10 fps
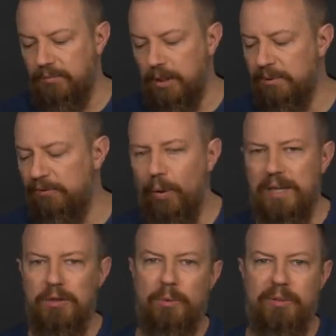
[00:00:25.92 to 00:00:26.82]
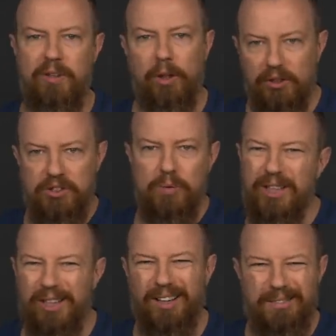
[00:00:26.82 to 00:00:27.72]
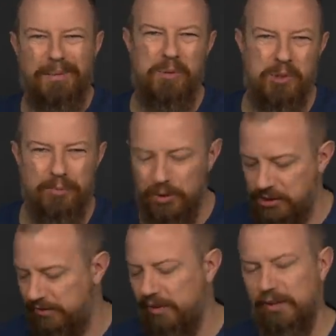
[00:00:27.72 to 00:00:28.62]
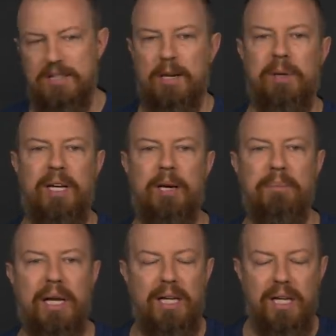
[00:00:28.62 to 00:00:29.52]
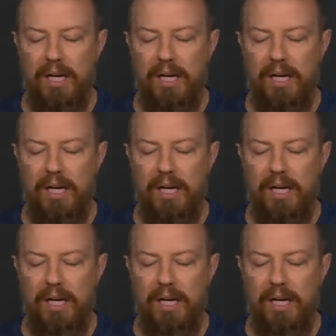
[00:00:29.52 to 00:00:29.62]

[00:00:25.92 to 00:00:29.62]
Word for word: before I do the reveal, it's this one here. I, am sure most of you figured this out by now, but